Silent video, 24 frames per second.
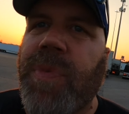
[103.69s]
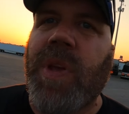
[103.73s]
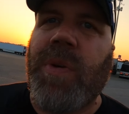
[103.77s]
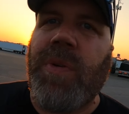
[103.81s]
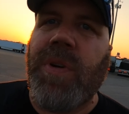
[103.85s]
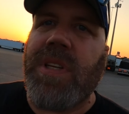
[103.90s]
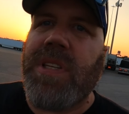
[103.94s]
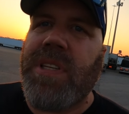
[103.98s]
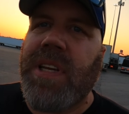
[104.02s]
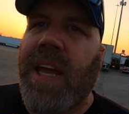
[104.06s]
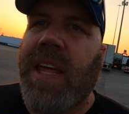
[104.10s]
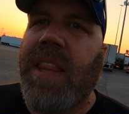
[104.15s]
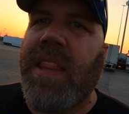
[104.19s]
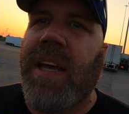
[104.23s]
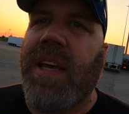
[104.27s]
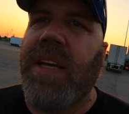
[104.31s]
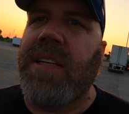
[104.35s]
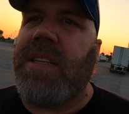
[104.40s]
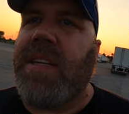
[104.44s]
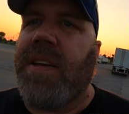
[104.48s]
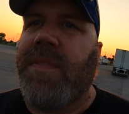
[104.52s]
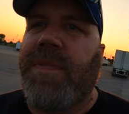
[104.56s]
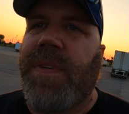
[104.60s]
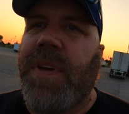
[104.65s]
We'll say
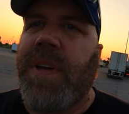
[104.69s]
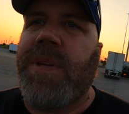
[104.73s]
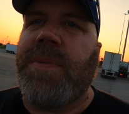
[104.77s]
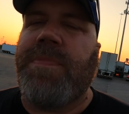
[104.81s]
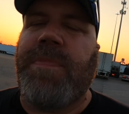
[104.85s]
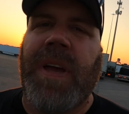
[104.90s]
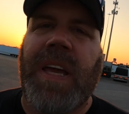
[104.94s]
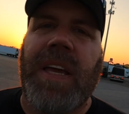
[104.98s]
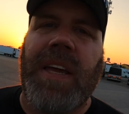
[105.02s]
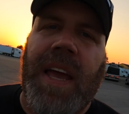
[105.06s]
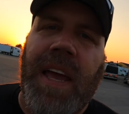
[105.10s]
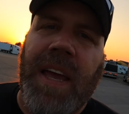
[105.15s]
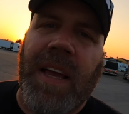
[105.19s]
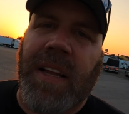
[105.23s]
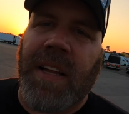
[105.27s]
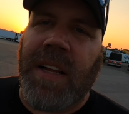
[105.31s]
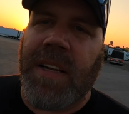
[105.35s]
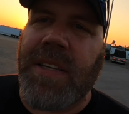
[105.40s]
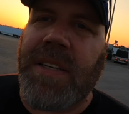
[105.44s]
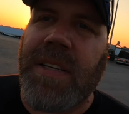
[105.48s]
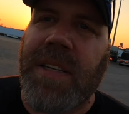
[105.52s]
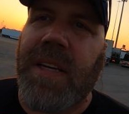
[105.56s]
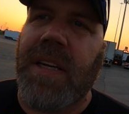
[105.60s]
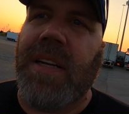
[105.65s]
this, if you speak
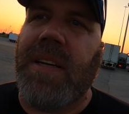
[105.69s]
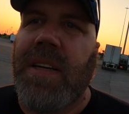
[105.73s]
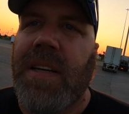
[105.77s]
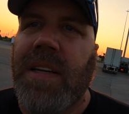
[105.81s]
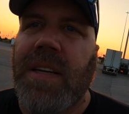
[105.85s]
English